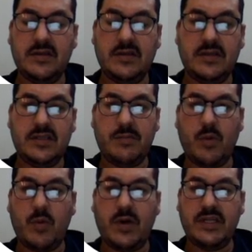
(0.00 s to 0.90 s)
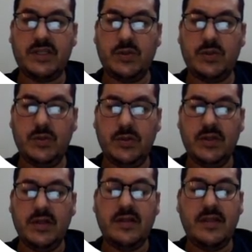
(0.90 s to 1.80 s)
Number 1 and 2,
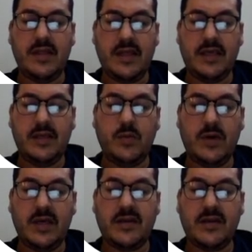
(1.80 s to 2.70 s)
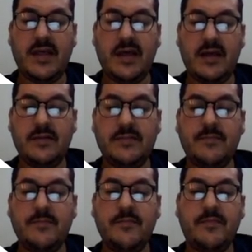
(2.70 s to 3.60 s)
they were the
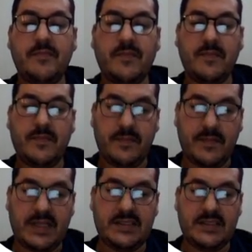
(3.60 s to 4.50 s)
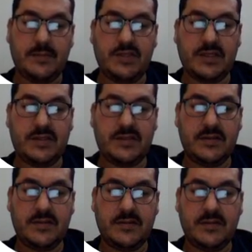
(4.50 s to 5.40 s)
subjects.
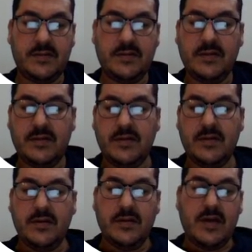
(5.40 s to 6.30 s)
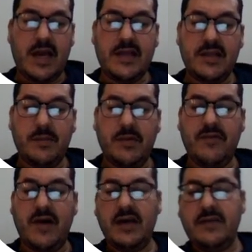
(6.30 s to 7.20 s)
And number
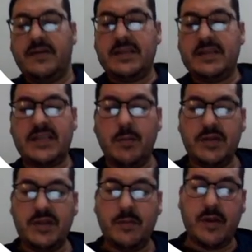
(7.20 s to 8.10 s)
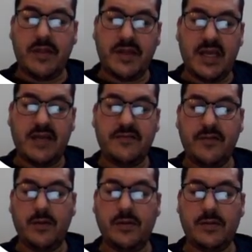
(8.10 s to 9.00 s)
5, in example number 3 and
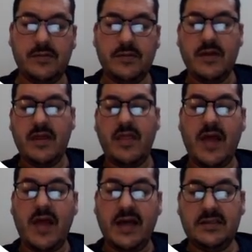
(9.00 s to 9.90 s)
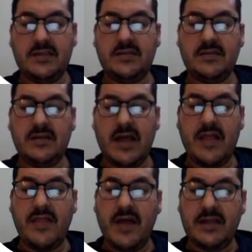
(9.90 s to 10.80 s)
4, that
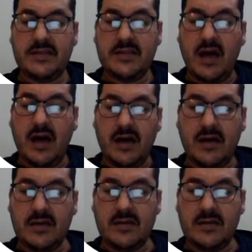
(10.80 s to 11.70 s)
and that are